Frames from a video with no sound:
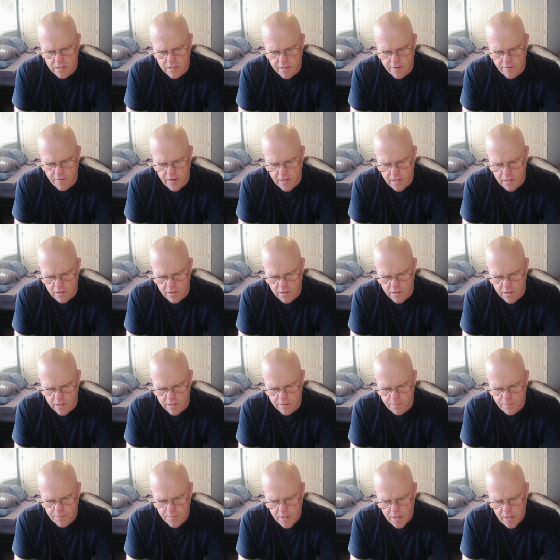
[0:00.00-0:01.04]
to live any longer.
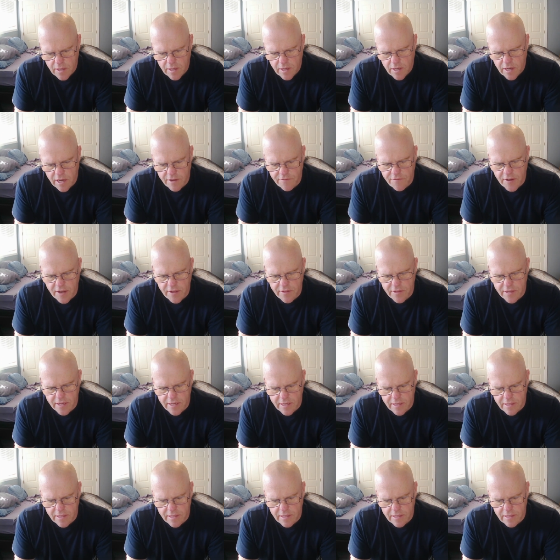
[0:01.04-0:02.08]
I found that
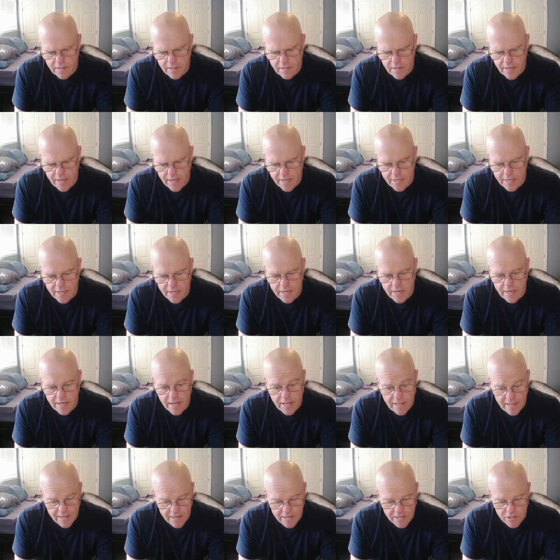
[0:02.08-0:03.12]
he had done
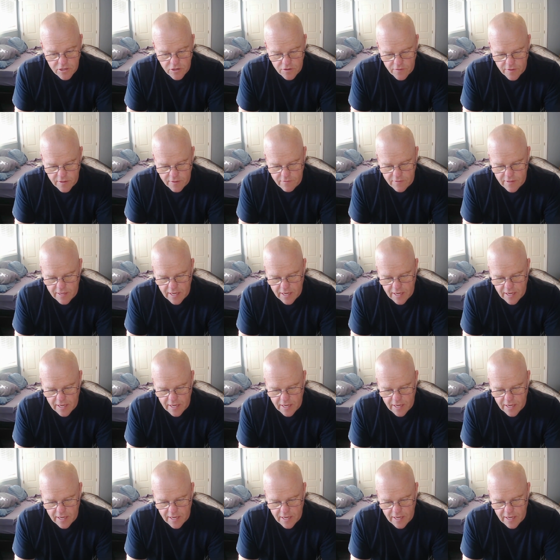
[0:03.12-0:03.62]
nothing deserving of